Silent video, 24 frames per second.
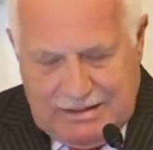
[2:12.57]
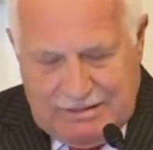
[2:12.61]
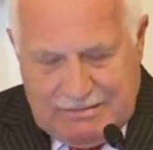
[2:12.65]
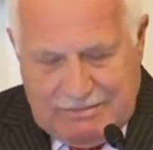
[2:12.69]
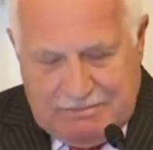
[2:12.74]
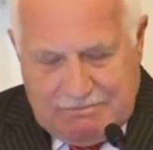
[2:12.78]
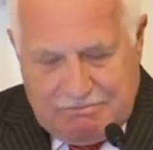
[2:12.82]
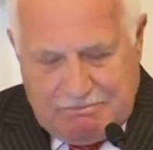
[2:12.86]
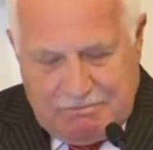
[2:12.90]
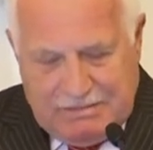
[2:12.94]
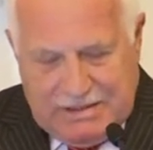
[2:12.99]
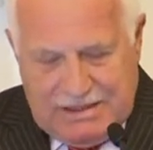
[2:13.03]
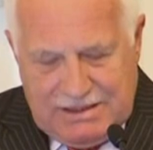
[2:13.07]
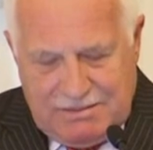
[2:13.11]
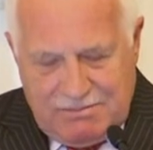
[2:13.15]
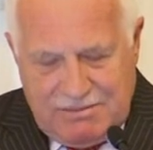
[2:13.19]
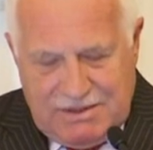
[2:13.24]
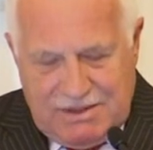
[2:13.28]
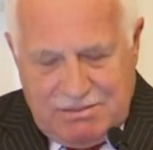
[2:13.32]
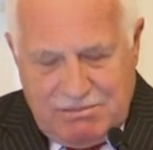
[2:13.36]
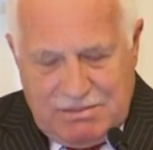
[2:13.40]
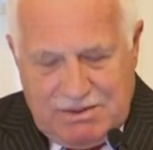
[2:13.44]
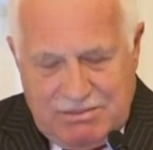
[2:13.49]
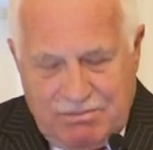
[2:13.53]
It
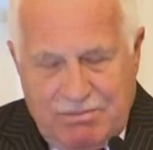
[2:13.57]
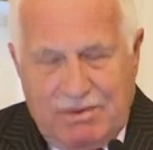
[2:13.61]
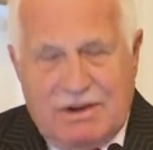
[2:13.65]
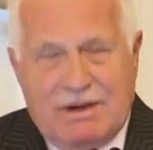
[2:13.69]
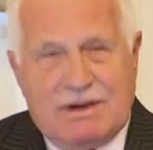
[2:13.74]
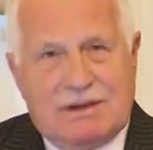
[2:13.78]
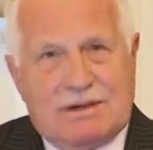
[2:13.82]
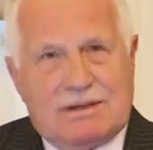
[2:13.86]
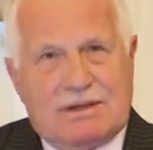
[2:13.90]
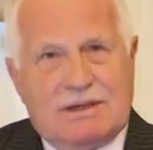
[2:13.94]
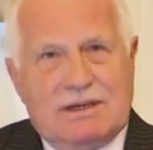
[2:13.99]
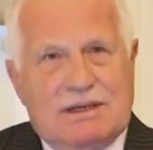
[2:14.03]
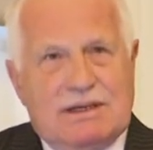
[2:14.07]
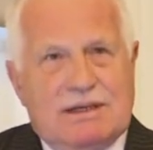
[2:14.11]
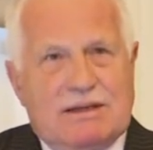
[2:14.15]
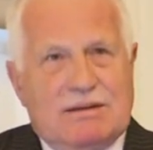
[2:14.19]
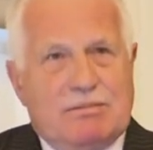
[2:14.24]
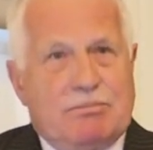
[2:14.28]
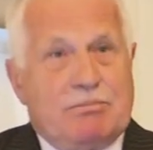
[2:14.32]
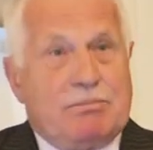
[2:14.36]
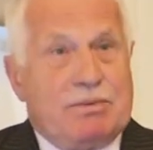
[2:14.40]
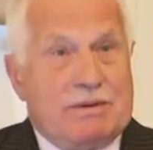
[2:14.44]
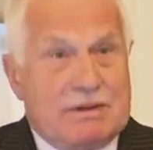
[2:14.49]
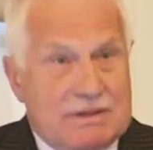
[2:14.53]
may be partly a
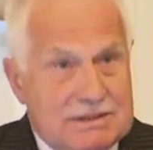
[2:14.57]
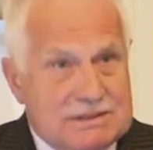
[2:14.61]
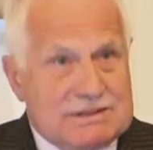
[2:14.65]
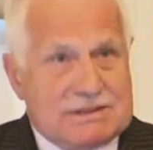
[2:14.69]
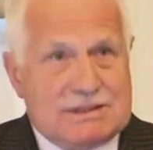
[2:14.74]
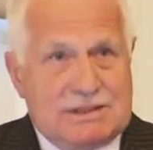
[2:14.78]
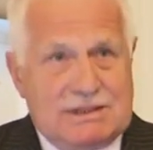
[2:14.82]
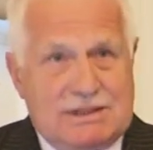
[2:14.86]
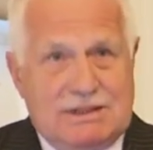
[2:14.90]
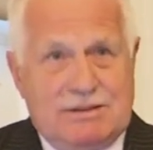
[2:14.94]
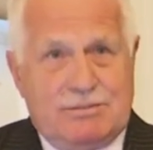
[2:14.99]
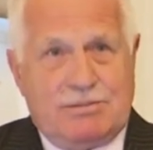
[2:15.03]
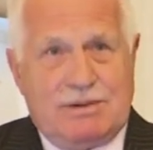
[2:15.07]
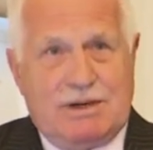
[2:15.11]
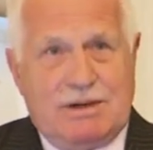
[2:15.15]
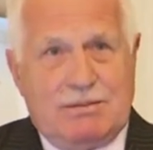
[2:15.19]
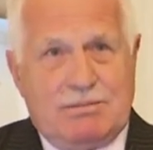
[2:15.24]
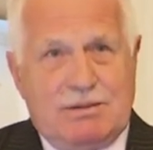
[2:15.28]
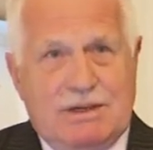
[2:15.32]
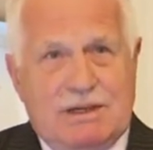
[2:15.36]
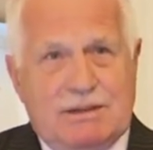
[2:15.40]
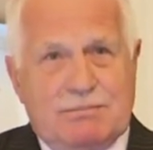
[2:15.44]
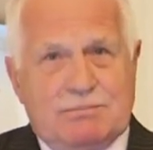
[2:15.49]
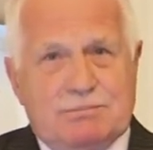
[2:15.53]
personal
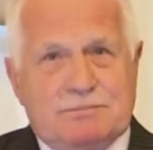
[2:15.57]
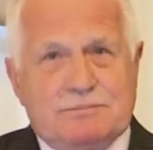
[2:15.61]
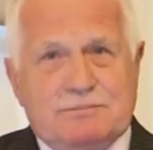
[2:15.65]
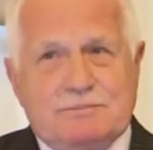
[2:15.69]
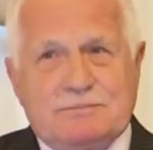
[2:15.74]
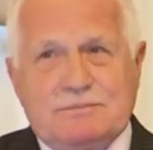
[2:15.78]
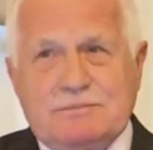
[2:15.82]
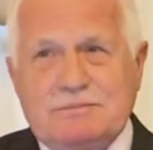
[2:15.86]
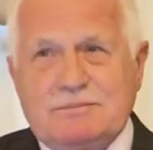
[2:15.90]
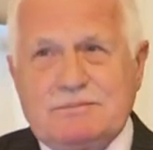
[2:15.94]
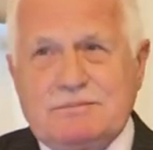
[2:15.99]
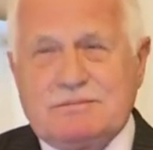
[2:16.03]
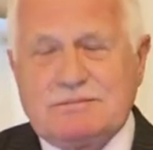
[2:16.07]
problem